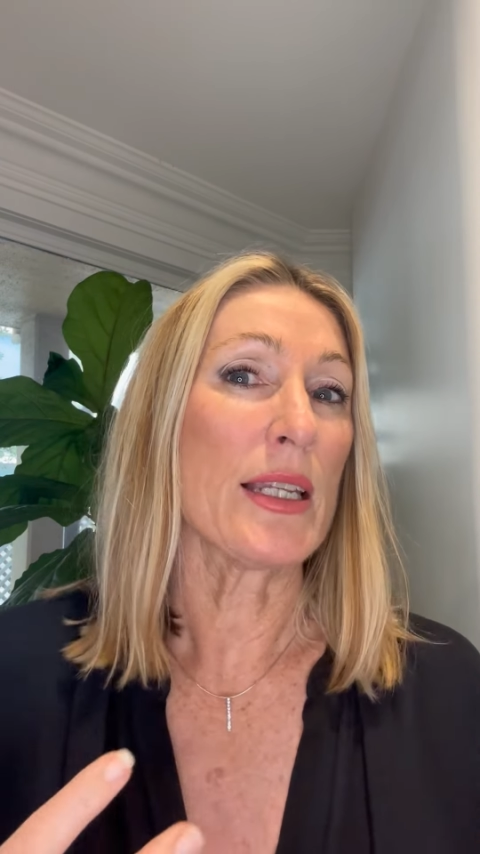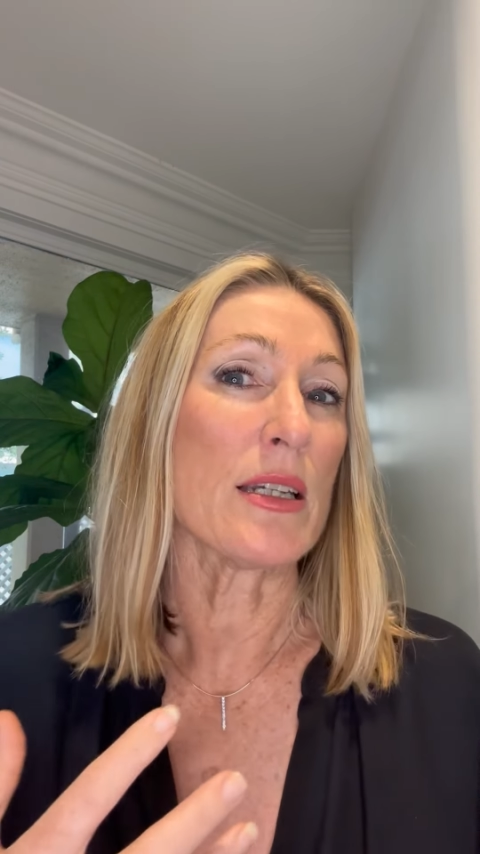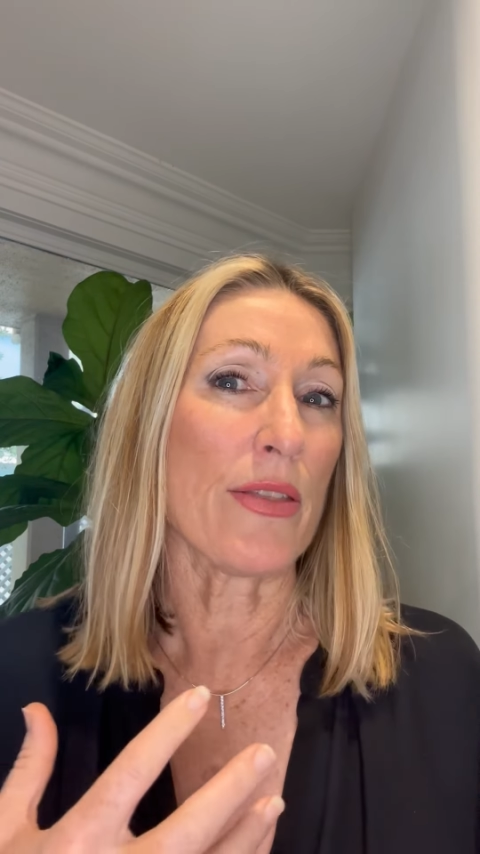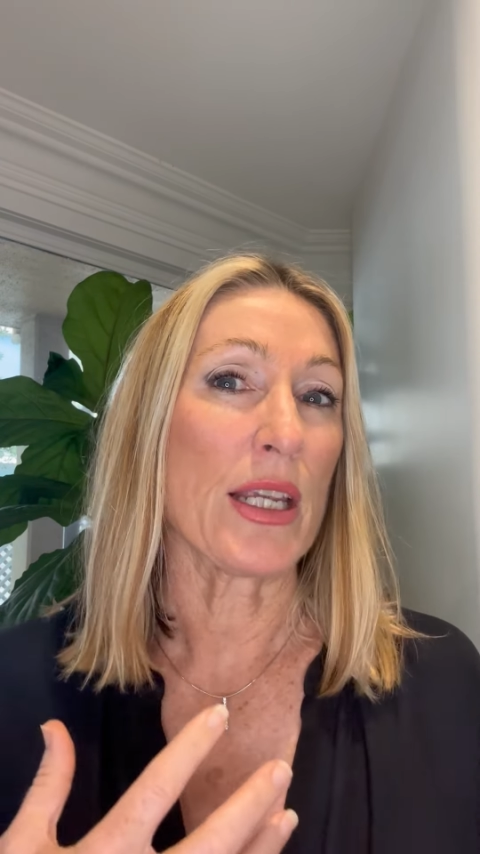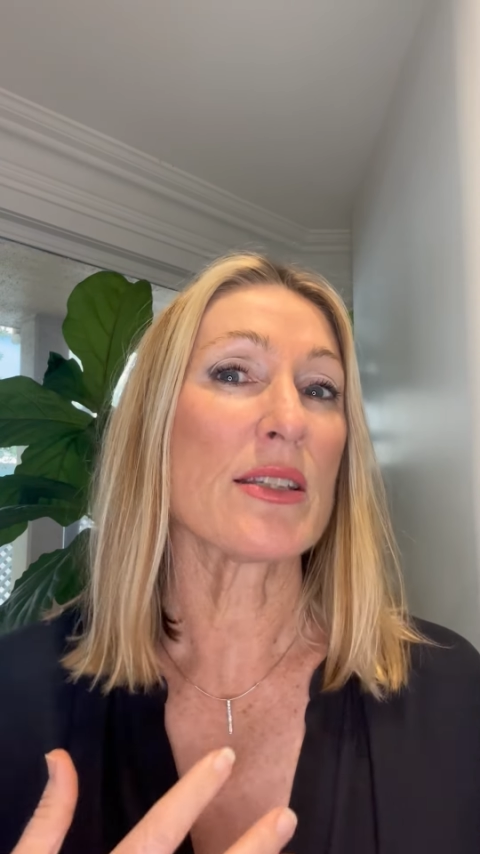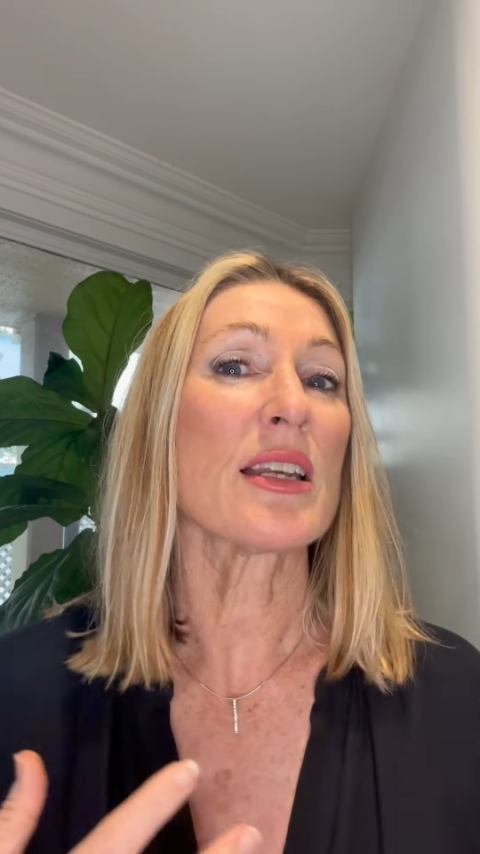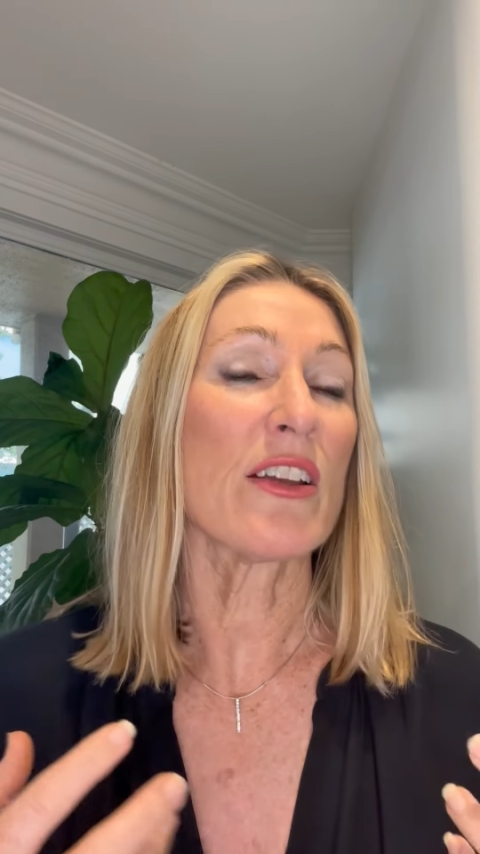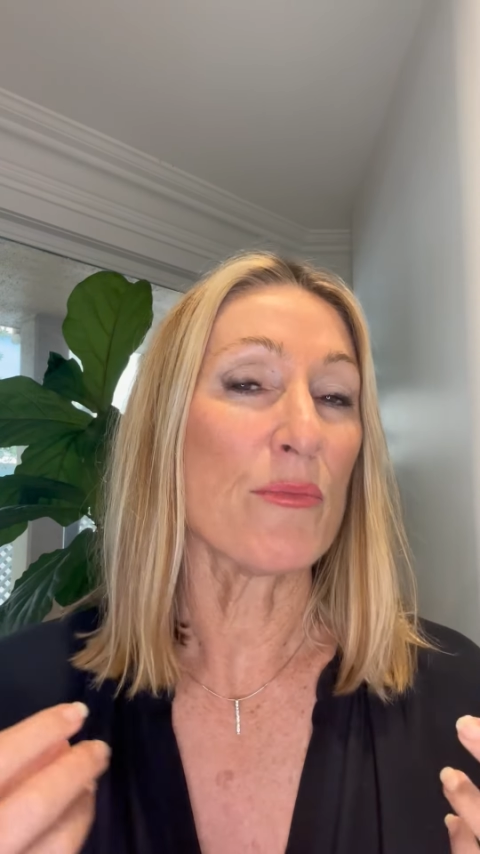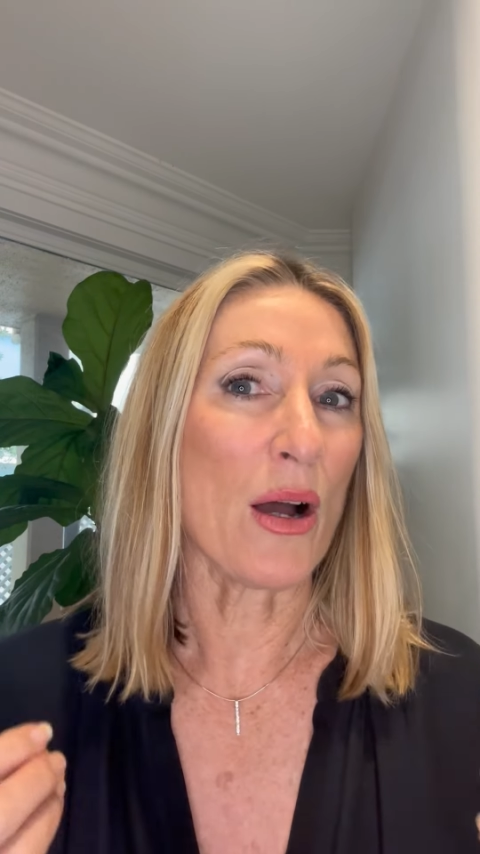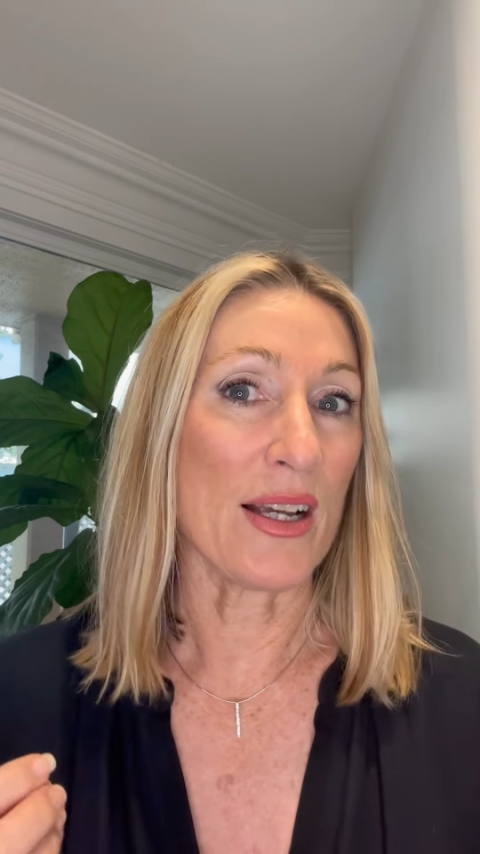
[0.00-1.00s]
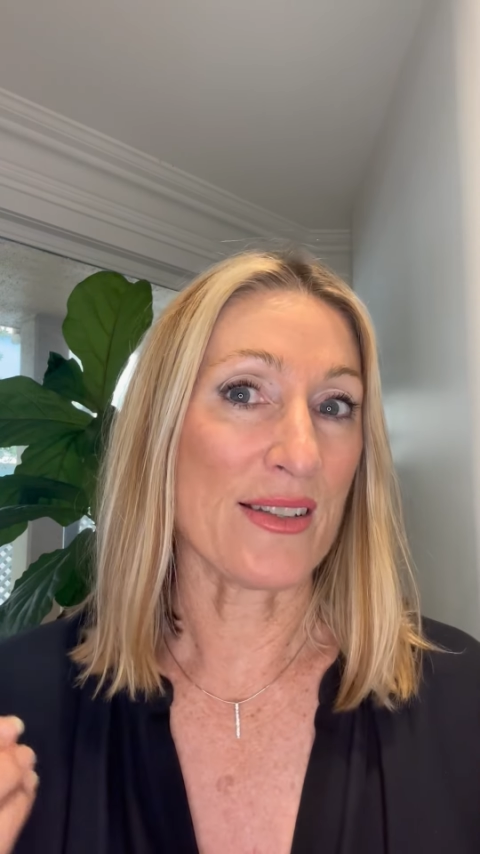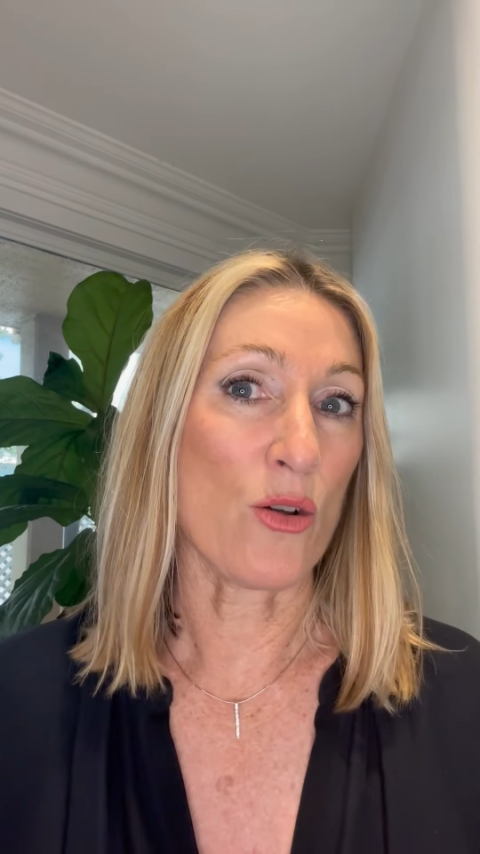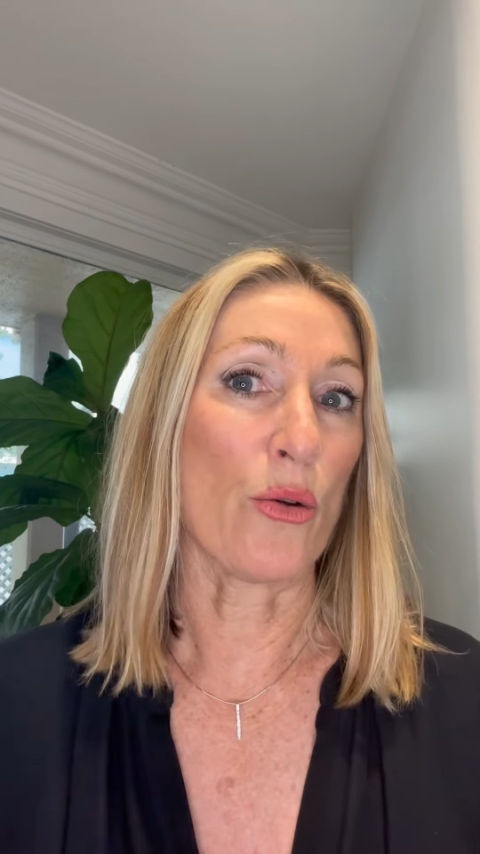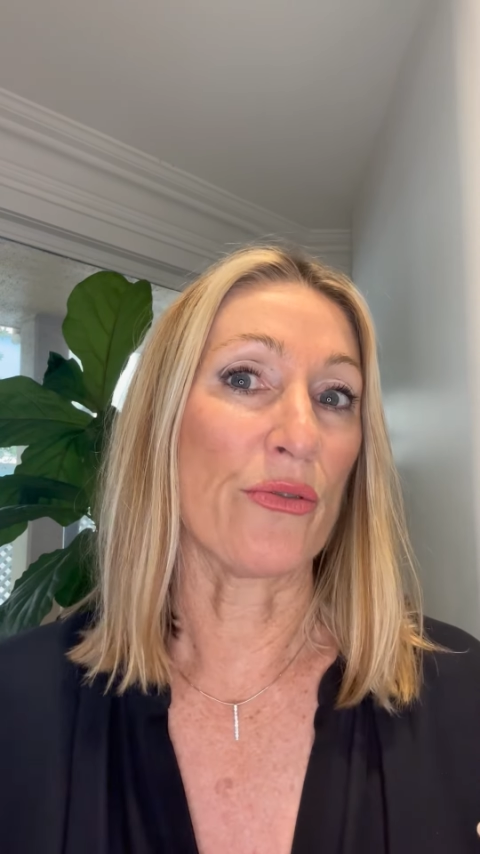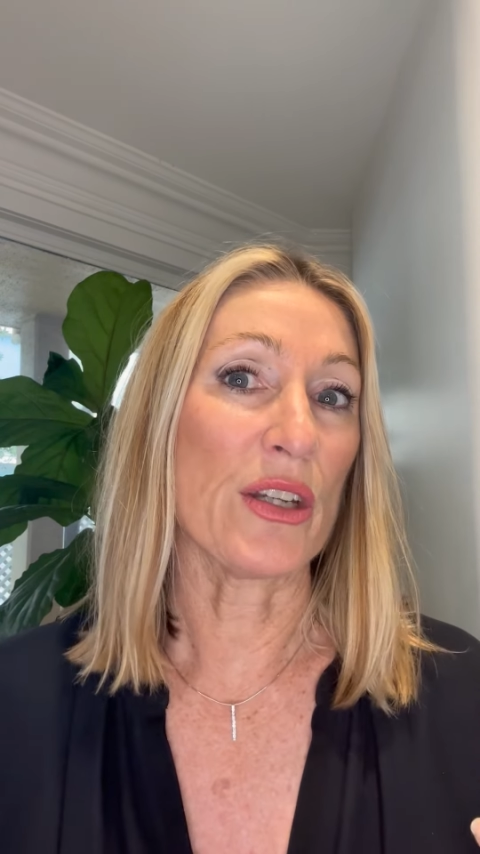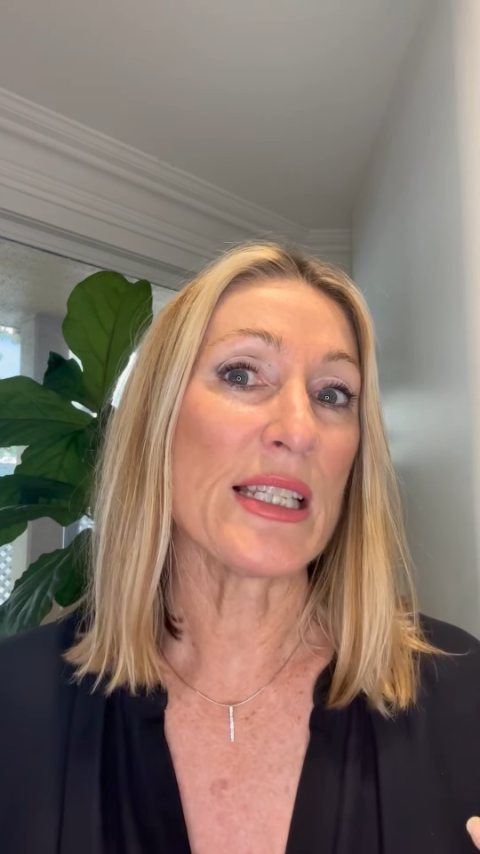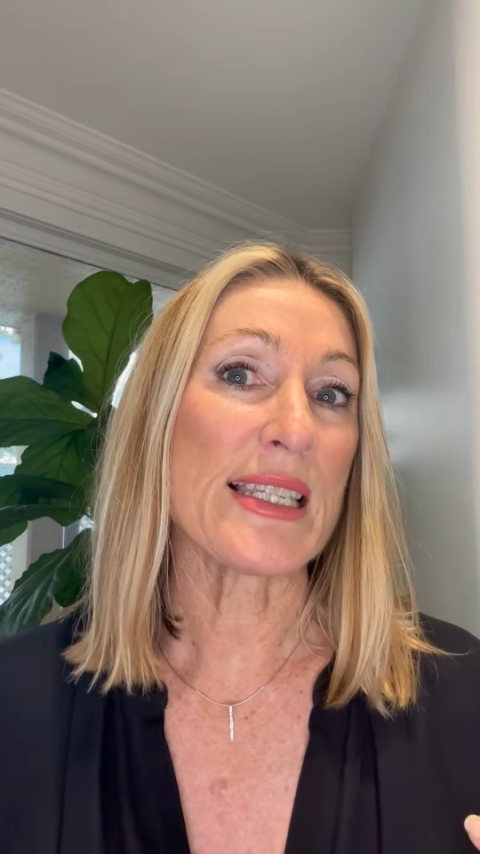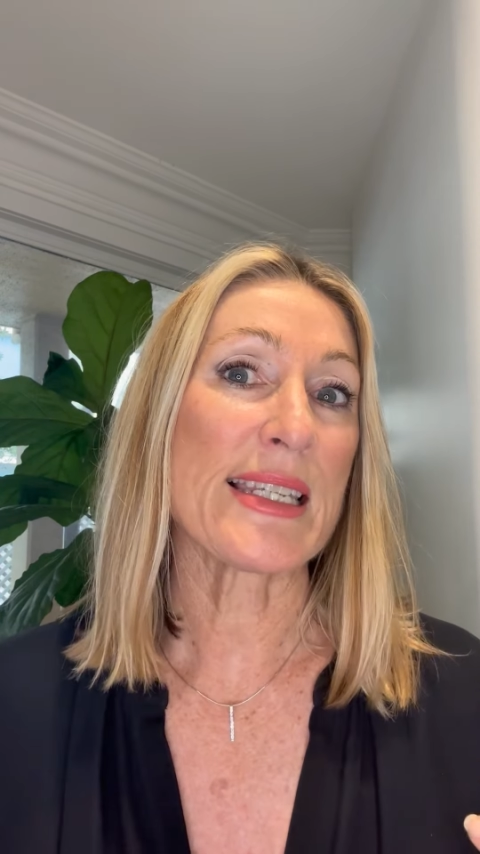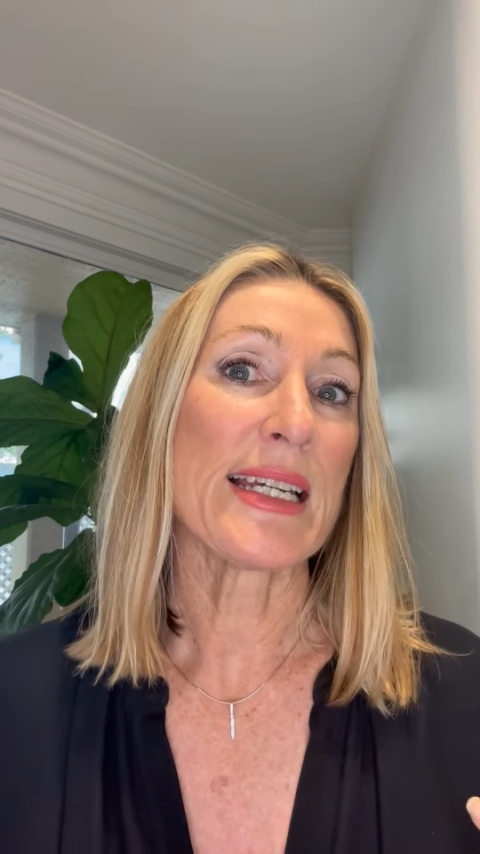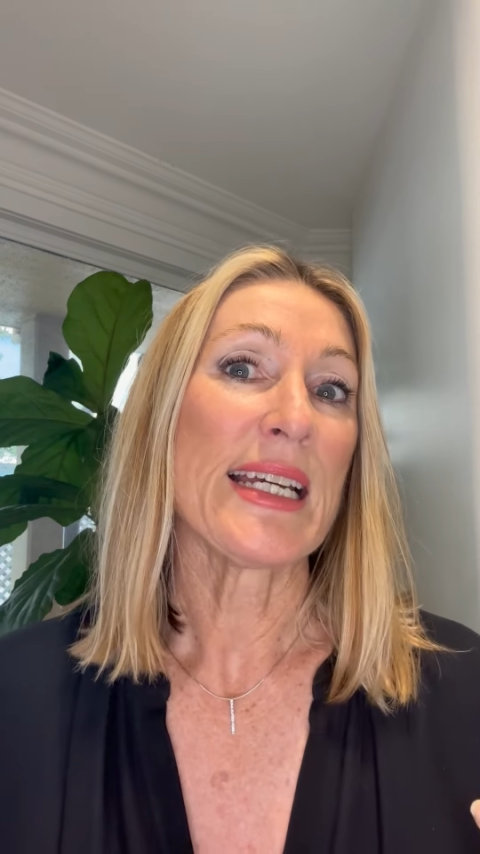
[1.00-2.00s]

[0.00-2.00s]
and I think it's going to give buyers confidence.